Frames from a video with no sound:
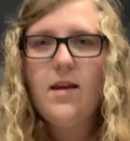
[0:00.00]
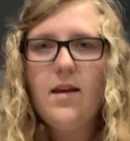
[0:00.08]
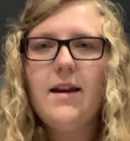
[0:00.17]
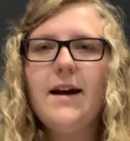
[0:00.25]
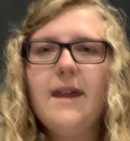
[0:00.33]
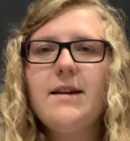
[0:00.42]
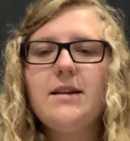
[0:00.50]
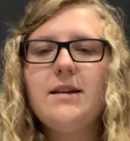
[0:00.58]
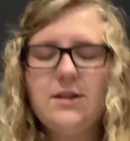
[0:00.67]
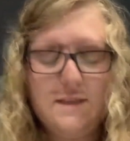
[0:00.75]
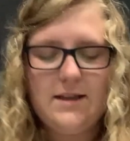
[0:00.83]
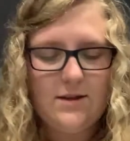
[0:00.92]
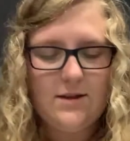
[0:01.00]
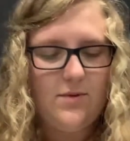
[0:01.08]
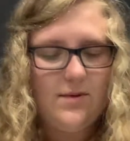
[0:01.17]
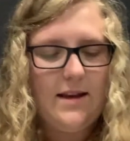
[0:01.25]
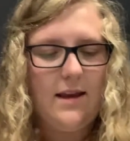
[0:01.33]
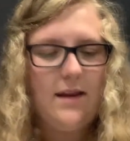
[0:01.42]
I just, as
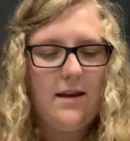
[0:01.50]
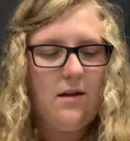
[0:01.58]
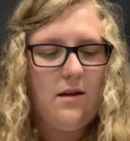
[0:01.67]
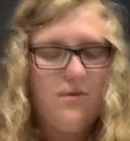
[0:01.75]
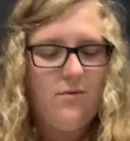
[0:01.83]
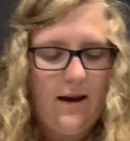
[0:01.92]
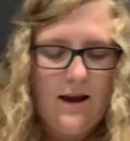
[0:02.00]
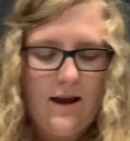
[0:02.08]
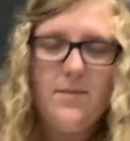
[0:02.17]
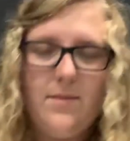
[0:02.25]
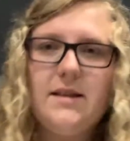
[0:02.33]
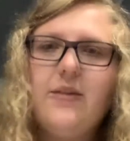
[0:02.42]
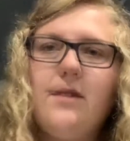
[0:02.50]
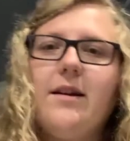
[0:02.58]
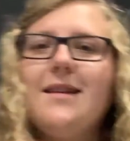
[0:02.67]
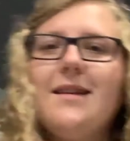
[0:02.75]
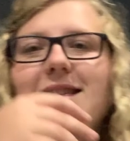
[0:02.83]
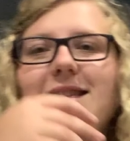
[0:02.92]
reading through that
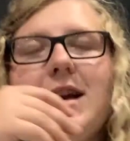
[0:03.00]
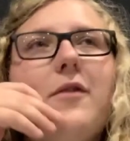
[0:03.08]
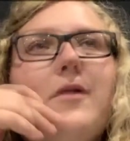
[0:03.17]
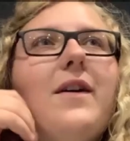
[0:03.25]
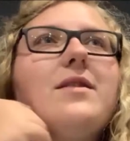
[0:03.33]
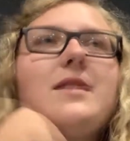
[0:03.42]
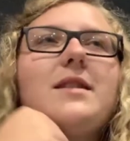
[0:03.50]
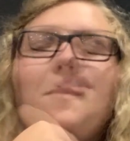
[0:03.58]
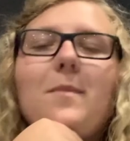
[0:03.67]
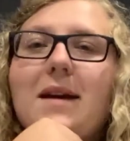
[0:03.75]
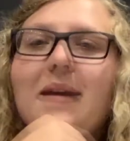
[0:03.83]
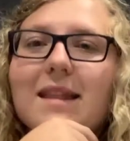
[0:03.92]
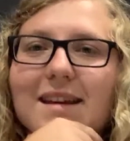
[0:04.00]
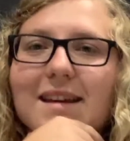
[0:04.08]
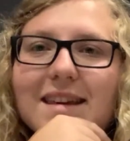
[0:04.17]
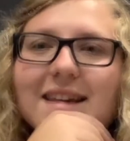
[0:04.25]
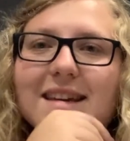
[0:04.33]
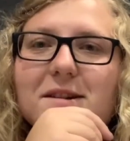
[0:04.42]
commentary itself, I was like,
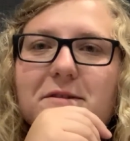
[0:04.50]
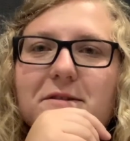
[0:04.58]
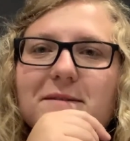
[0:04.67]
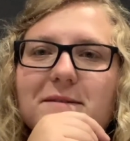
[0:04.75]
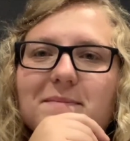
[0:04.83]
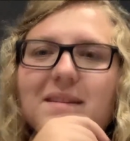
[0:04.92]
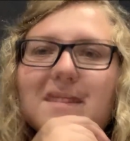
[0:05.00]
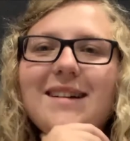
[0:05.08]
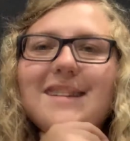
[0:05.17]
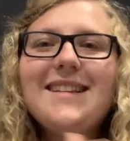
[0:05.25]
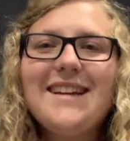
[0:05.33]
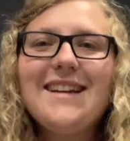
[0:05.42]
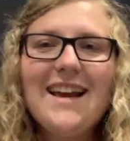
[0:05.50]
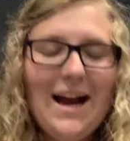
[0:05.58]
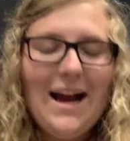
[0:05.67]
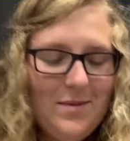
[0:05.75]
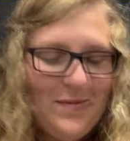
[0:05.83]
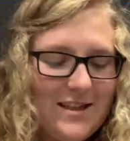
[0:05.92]
man,
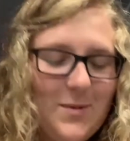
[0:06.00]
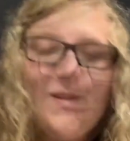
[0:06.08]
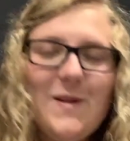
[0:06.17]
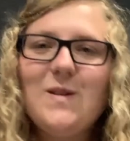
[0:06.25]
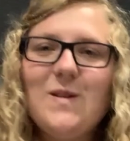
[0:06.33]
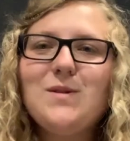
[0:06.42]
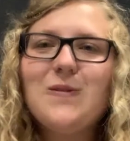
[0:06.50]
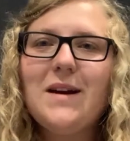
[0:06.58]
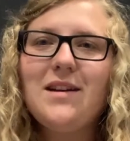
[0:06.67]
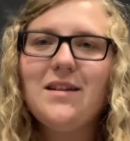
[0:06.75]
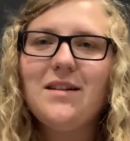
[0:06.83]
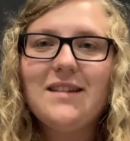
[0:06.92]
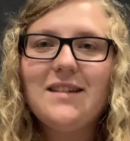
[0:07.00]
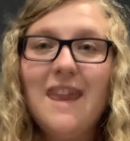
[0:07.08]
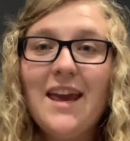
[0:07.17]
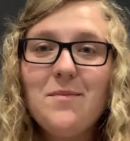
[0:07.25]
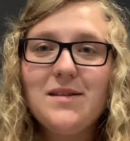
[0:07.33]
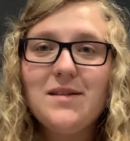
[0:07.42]
how much can we do this right here on
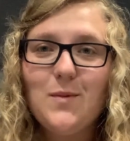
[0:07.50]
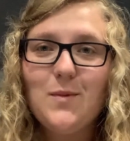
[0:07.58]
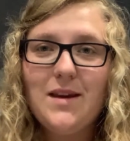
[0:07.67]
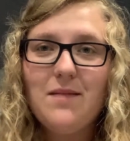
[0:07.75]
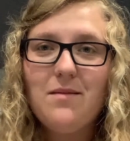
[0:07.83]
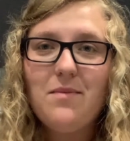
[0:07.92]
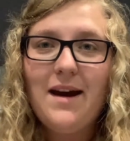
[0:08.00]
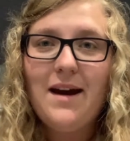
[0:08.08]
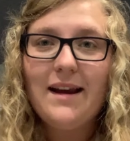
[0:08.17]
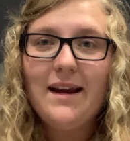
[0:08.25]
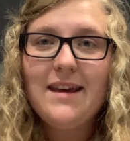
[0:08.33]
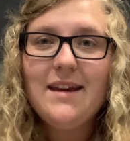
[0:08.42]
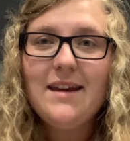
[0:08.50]
campus when we get back?